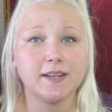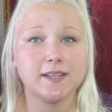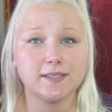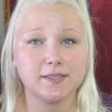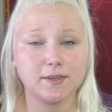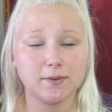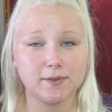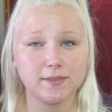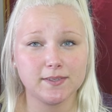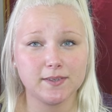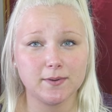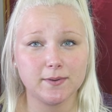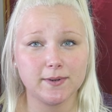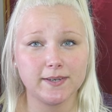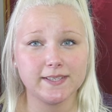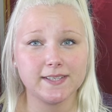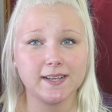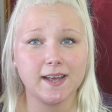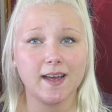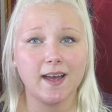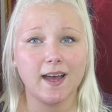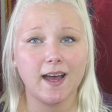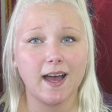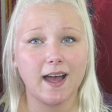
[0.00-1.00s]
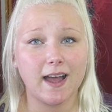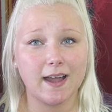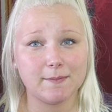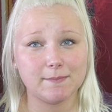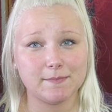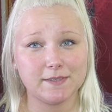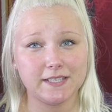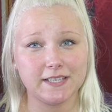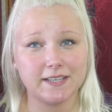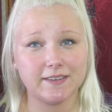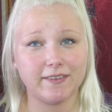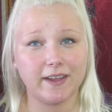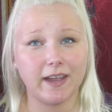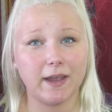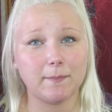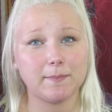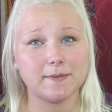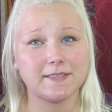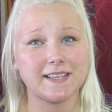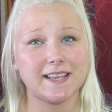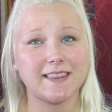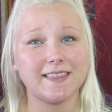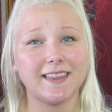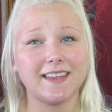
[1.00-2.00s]
So as always, I'm Tia
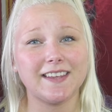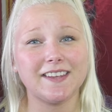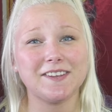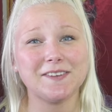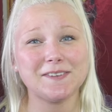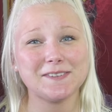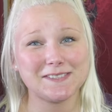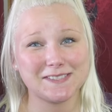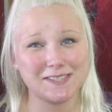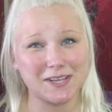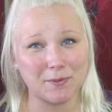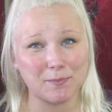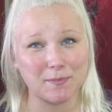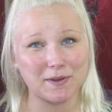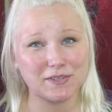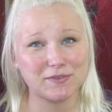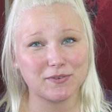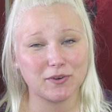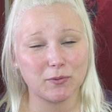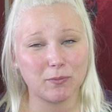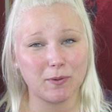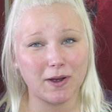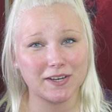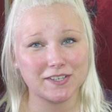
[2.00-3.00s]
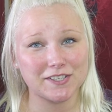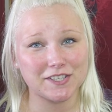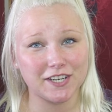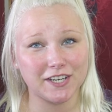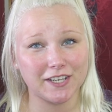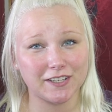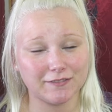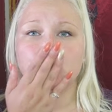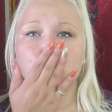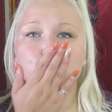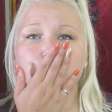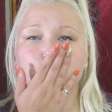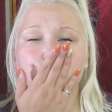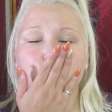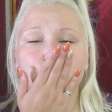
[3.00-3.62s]
Vapes, and thank you so much for watching.